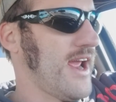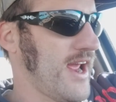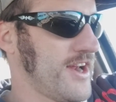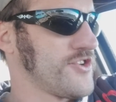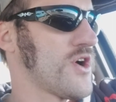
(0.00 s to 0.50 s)

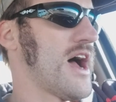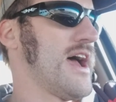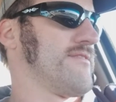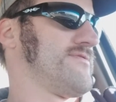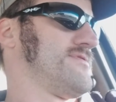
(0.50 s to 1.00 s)
and
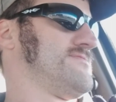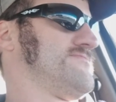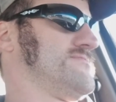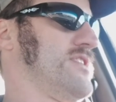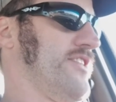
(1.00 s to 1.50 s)
drive,
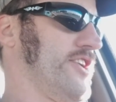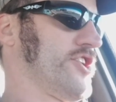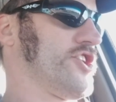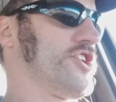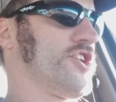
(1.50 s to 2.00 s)
and then
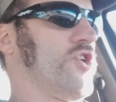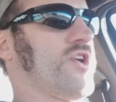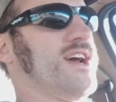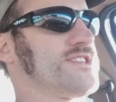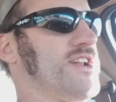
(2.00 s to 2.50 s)
you're good to go.
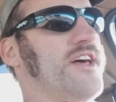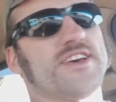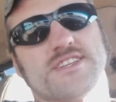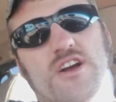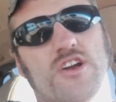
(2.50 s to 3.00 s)
Okay, so now
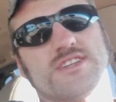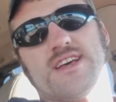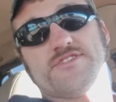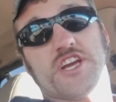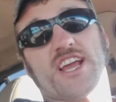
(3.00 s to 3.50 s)
this car doesn't
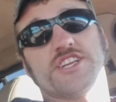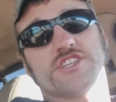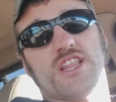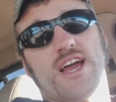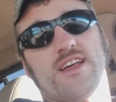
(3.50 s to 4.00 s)
have a check
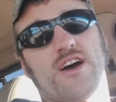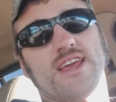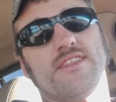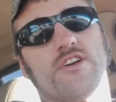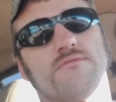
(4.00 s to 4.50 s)
engine light on
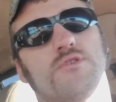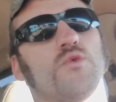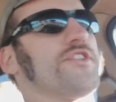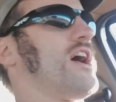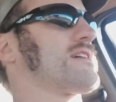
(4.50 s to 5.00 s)
either, but
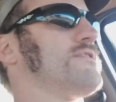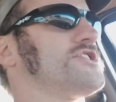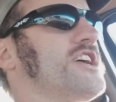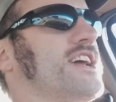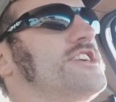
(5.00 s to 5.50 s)
we'll talk
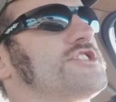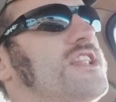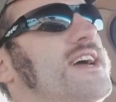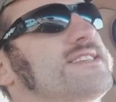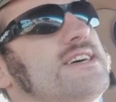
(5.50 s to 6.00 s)
about check
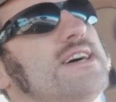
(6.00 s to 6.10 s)
engine lights.